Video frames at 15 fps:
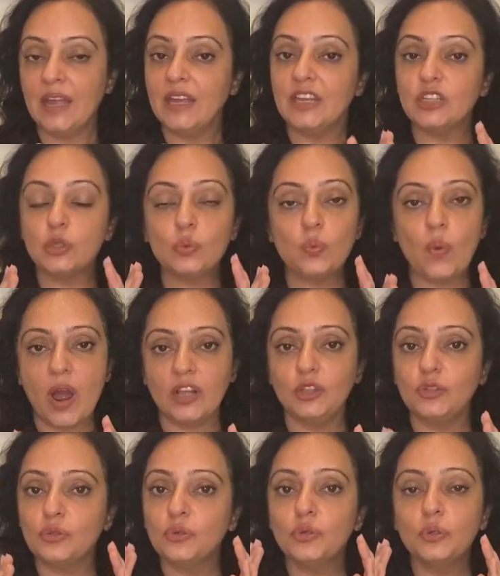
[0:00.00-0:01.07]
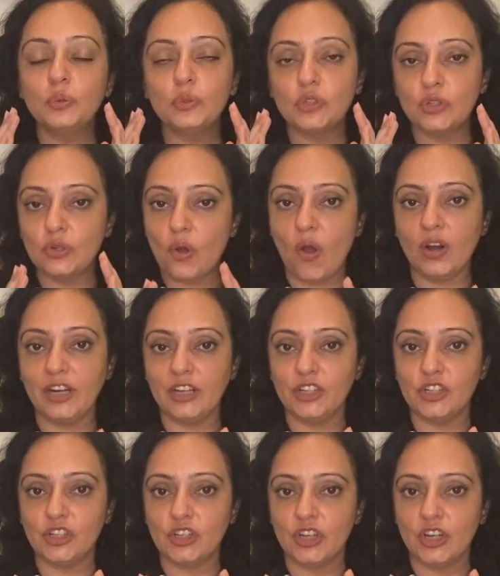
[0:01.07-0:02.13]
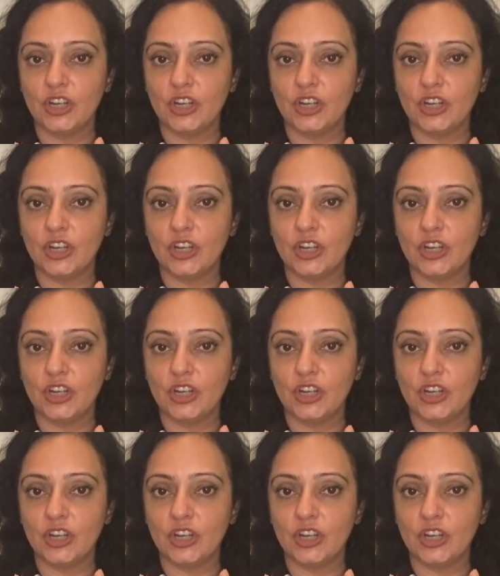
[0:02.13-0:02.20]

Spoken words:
is one through whose knowledge